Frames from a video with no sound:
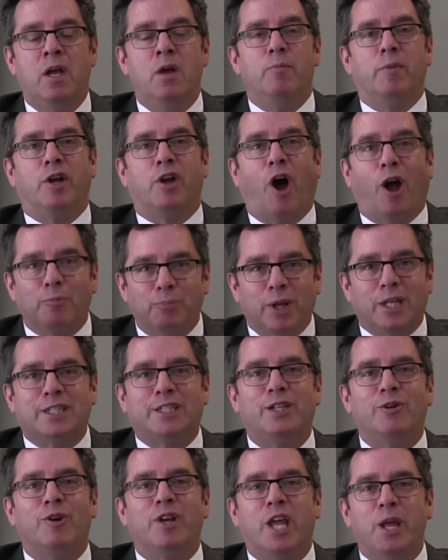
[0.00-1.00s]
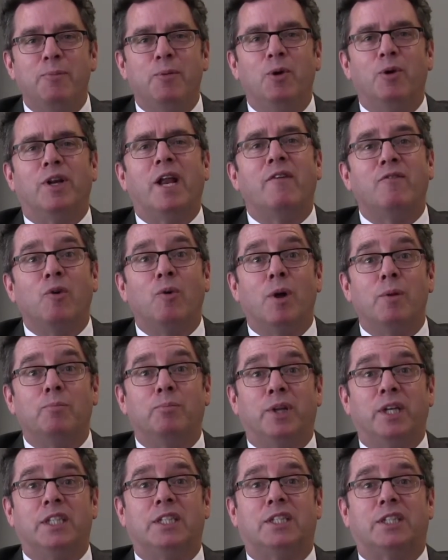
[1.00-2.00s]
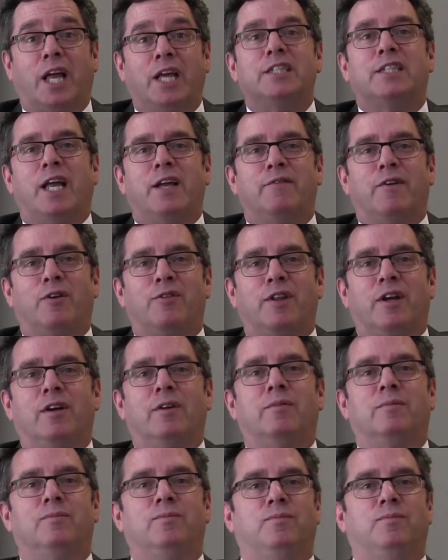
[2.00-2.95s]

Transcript: May God bless you and keep you, and everyone, please stay safe out there.